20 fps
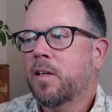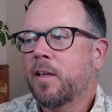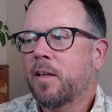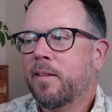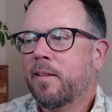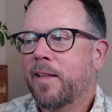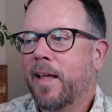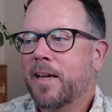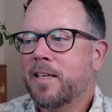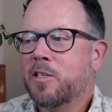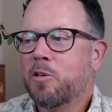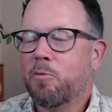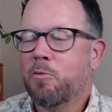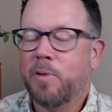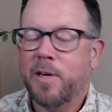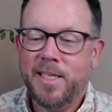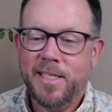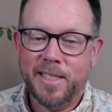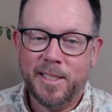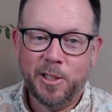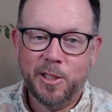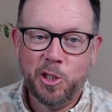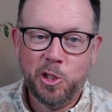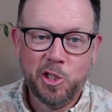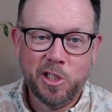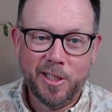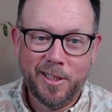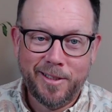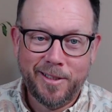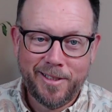that is a reason you
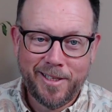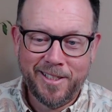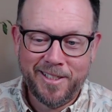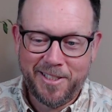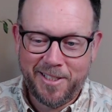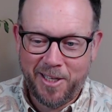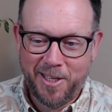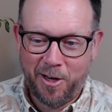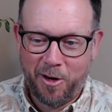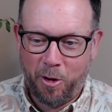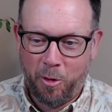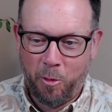should consider